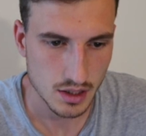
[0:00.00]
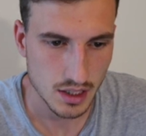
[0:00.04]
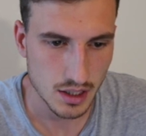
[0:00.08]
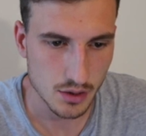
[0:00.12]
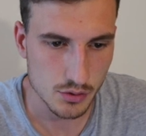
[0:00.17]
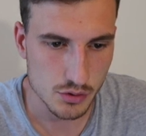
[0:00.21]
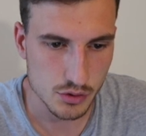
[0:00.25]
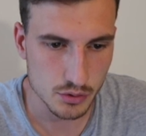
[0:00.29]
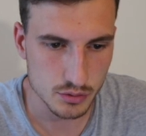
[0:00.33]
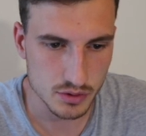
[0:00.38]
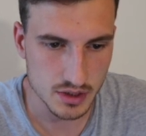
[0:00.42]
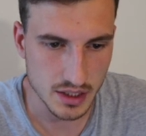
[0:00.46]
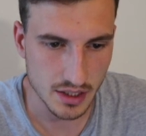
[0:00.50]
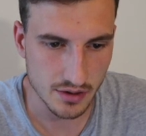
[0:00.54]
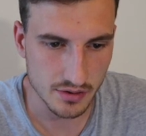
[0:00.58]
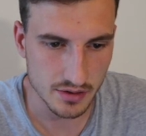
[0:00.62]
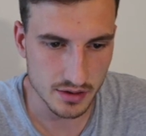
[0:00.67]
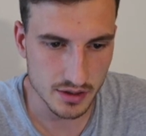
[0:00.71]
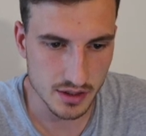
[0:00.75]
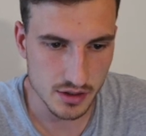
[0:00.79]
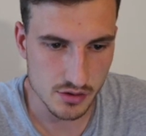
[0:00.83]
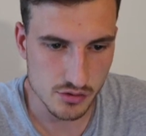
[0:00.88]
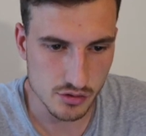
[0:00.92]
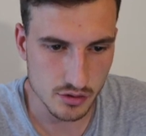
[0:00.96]
Alshon's
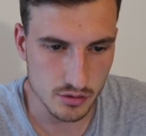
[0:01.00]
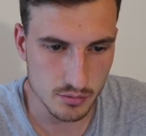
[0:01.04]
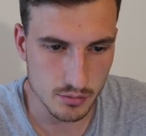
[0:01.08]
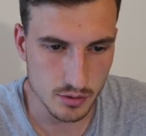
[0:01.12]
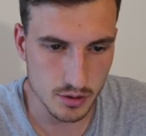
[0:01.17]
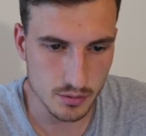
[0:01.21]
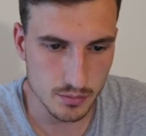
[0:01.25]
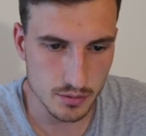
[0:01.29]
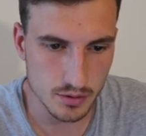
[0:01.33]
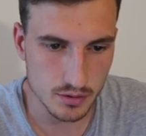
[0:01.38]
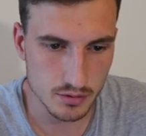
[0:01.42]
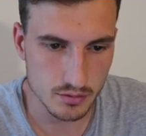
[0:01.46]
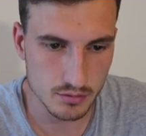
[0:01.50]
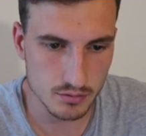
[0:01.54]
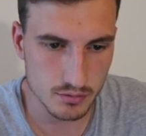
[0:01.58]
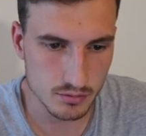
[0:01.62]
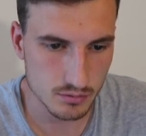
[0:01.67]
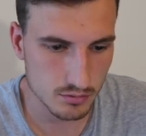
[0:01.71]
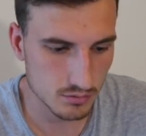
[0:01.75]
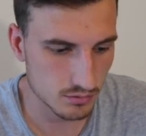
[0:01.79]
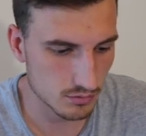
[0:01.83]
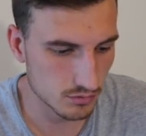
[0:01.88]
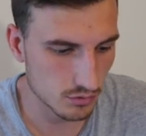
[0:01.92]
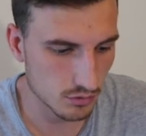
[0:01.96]
carrying an injury at the moment.
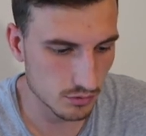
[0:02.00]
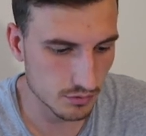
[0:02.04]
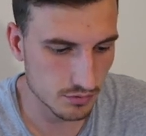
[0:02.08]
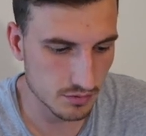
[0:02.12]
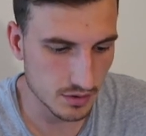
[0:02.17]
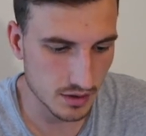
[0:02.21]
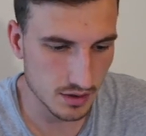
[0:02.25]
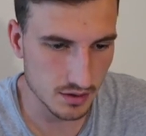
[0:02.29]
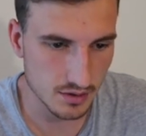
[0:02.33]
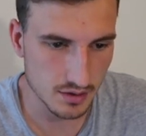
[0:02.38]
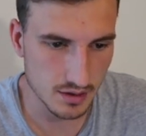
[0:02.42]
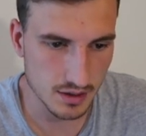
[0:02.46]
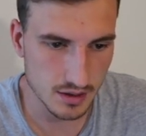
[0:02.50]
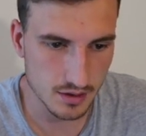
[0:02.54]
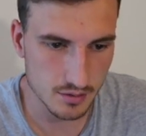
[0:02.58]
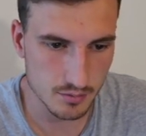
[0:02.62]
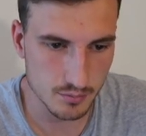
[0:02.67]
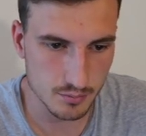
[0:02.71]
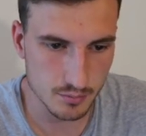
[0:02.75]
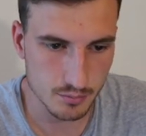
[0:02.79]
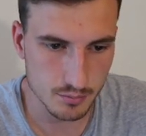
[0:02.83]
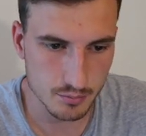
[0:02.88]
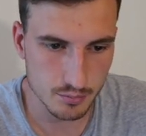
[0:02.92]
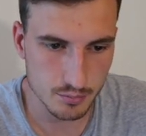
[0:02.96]
Not a fan of
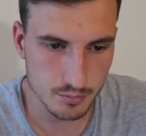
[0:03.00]
that.